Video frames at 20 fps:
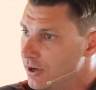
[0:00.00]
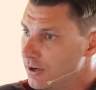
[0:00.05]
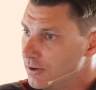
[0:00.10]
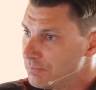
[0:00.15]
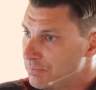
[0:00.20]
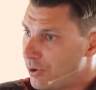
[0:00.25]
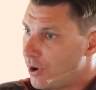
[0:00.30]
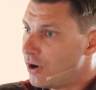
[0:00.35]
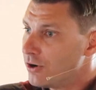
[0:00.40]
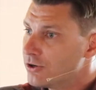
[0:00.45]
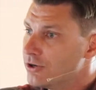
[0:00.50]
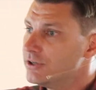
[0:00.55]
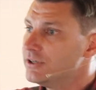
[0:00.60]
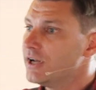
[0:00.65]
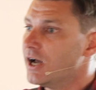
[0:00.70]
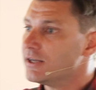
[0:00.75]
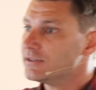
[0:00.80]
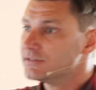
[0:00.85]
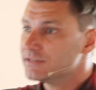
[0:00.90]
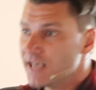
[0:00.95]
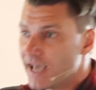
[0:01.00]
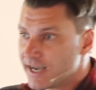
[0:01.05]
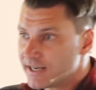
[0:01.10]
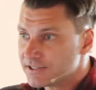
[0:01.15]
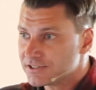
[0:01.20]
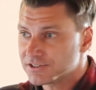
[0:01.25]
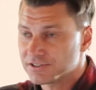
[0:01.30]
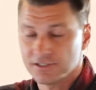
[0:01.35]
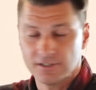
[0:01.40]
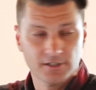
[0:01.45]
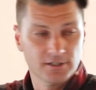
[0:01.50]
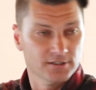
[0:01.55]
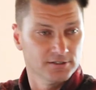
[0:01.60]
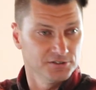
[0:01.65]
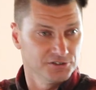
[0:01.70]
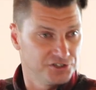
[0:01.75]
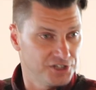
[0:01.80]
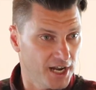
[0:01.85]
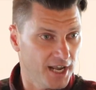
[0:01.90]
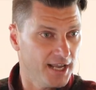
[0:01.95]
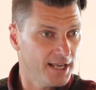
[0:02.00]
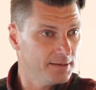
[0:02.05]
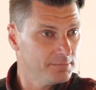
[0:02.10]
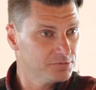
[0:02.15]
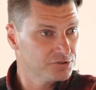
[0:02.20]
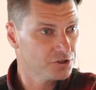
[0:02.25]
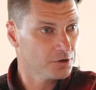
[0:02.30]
Paul could not text James